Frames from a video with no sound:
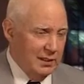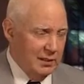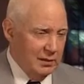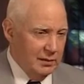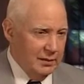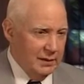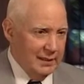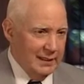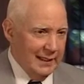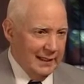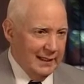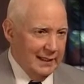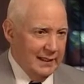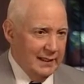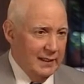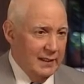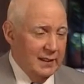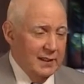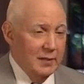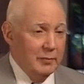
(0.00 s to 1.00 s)
a year in the
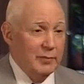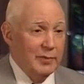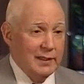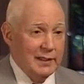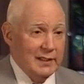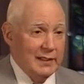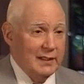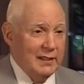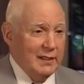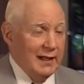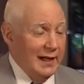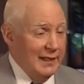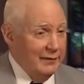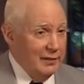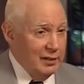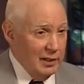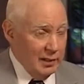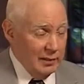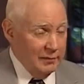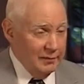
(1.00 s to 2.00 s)
decade. But I
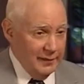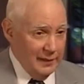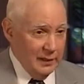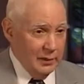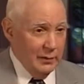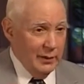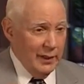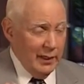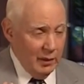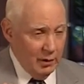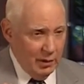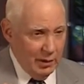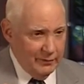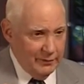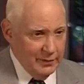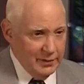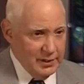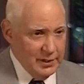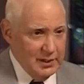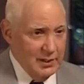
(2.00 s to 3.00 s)
have a young fellow in our
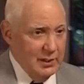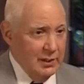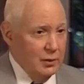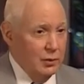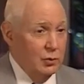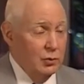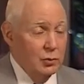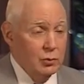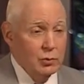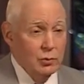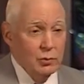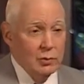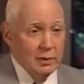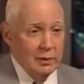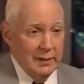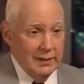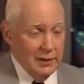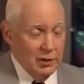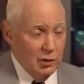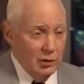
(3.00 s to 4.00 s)
office who
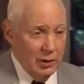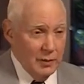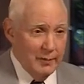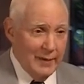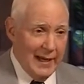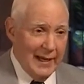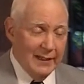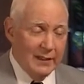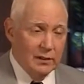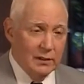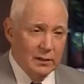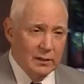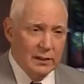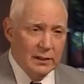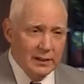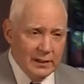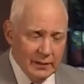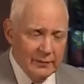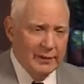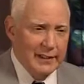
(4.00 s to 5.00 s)
has gone back and
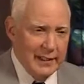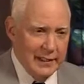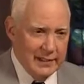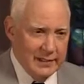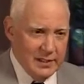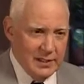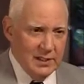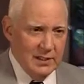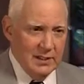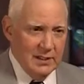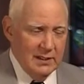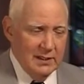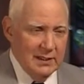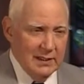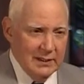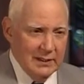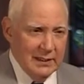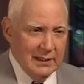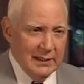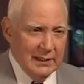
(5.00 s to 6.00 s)
looked at dividends
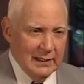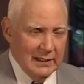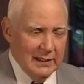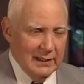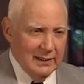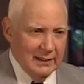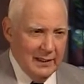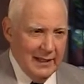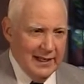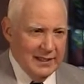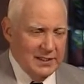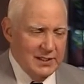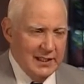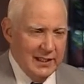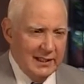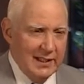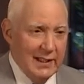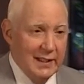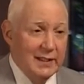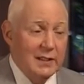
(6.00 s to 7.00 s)
in the last
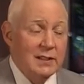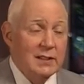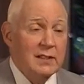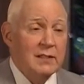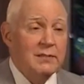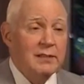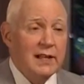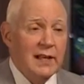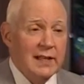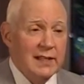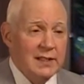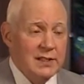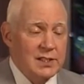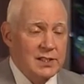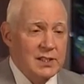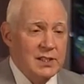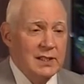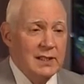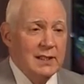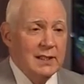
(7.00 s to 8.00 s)
decade, and
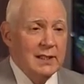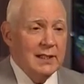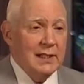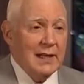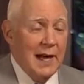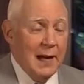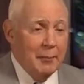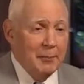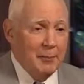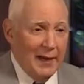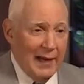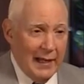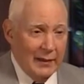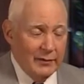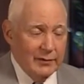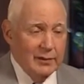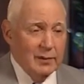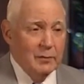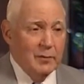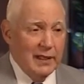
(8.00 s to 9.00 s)
dividends
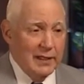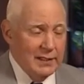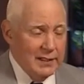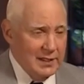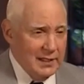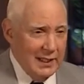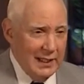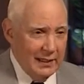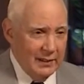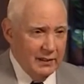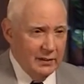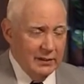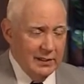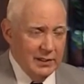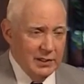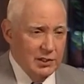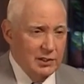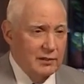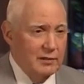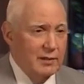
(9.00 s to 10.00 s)
compounded, by his
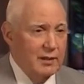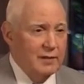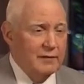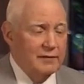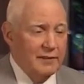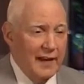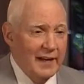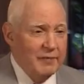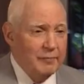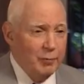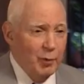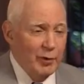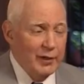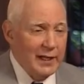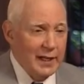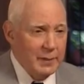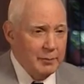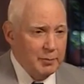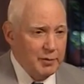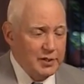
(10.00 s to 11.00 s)
calculation,
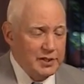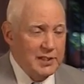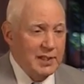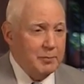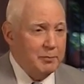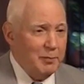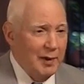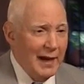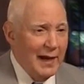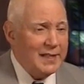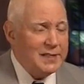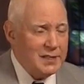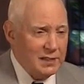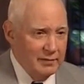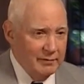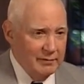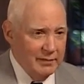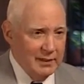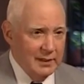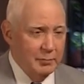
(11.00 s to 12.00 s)
5.8%
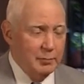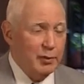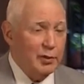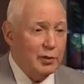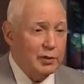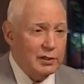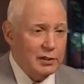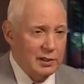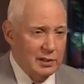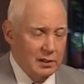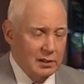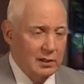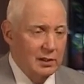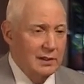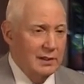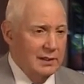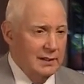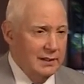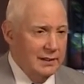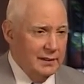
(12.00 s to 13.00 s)
positively per year
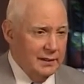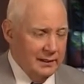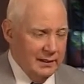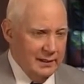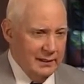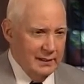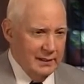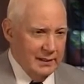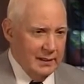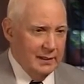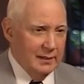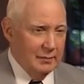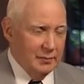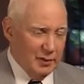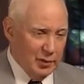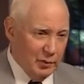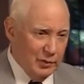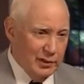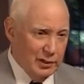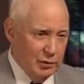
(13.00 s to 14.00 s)

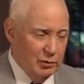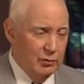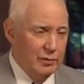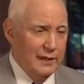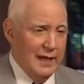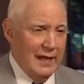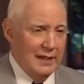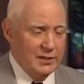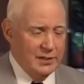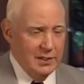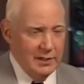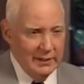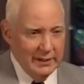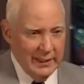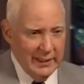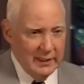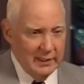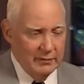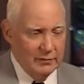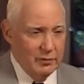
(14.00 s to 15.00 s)
between 2000 and
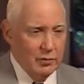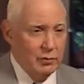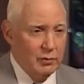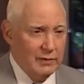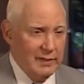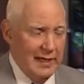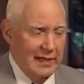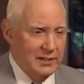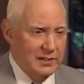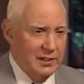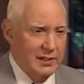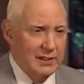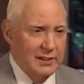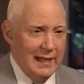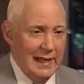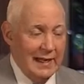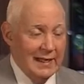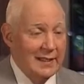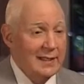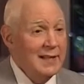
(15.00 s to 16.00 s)
the end of
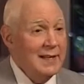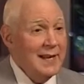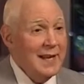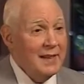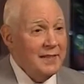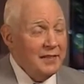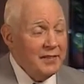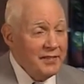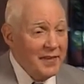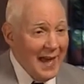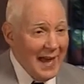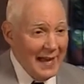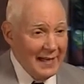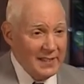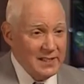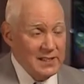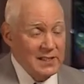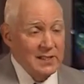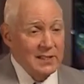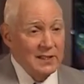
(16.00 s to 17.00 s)
2009. And
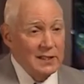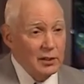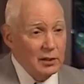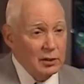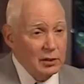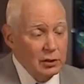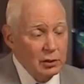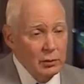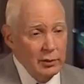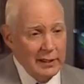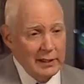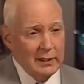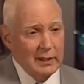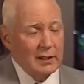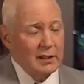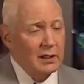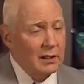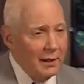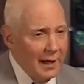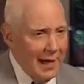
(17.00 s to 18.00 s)
that's including
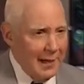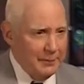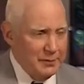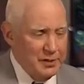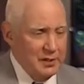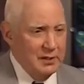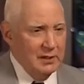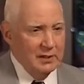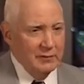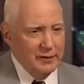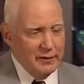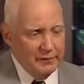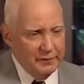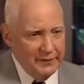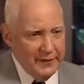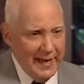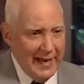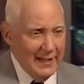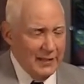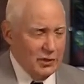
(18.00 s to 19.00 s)
the collapse of the
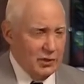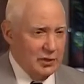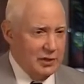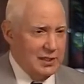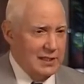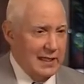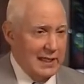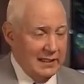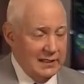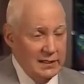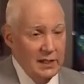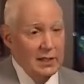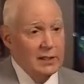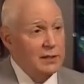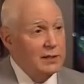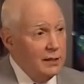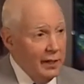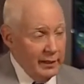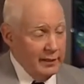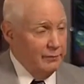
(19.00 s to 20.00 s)
financial stocks,
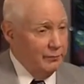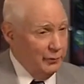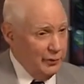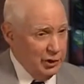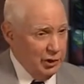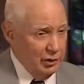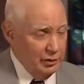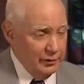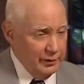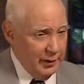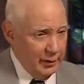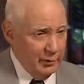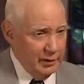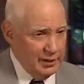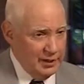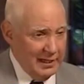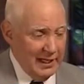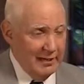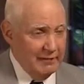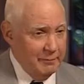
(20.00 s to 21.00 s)
none of which you'll
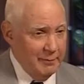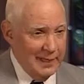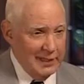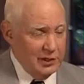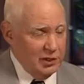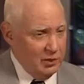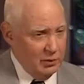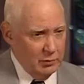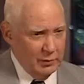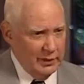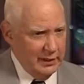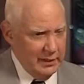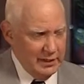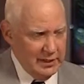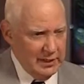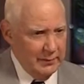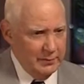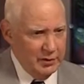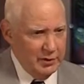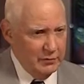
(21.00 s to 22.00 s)
notice that I've mentioned, with the
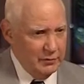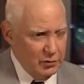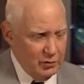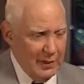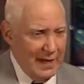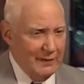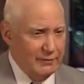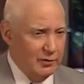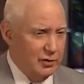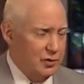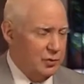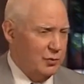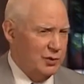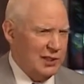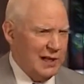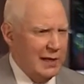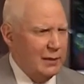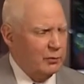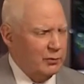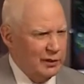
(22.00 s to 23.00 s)
exception of Travelers,
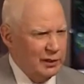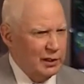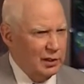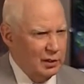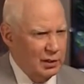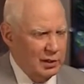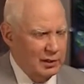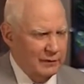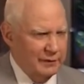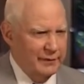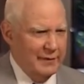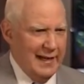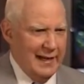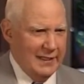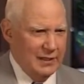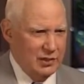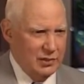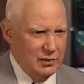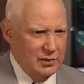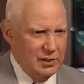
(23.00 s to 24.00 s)
which I don't really call a
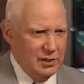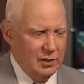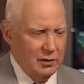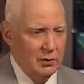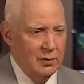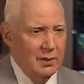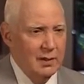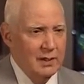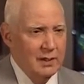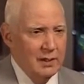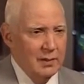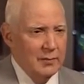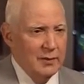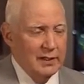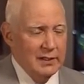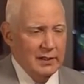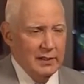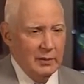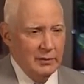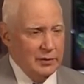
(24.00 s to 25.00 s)
financial. So,
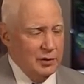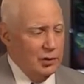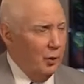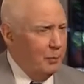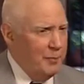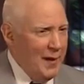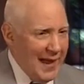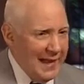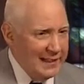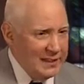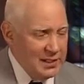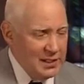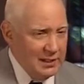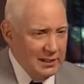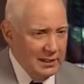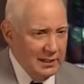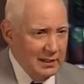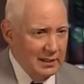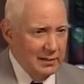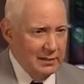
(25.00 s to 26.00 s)
but there's no banks
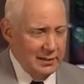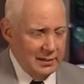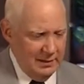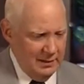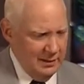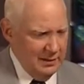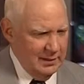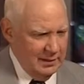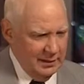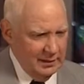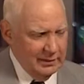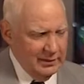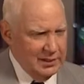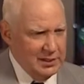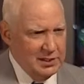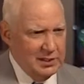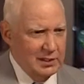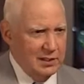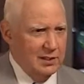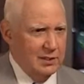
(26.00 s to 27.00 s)
in here in the
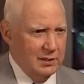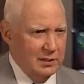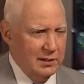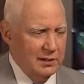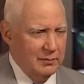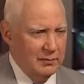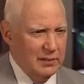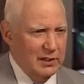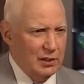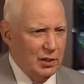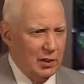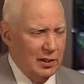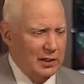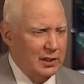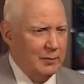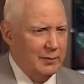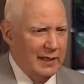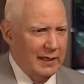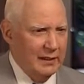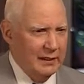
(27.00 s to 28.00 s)
list that you're going to be
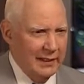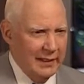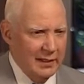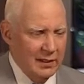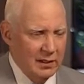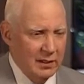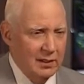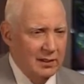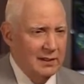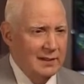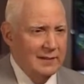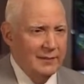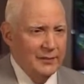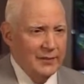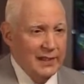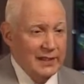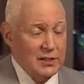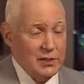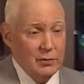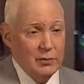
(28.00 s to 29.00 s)
talking about later.
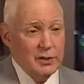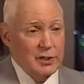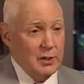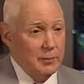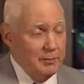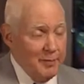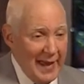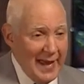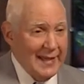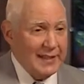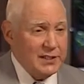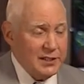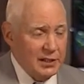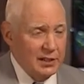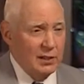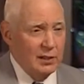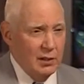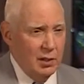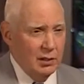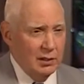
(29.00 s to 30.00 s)
And so it's the banks
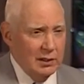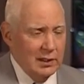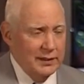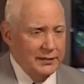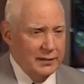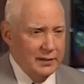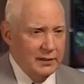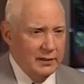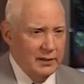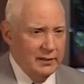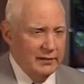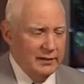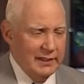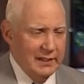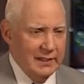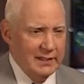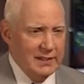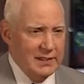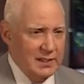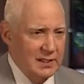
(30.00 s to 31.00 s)
that all cut their
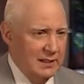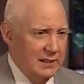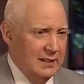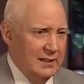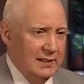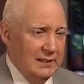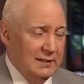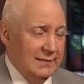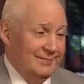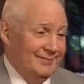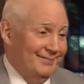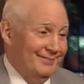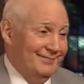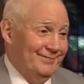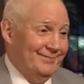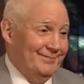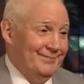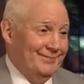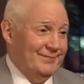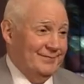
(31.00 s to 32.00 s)
dividends.
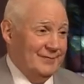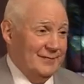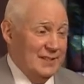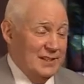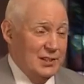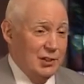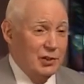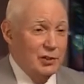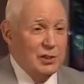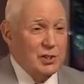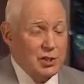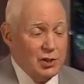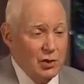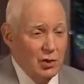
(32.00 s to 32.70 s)
It's a good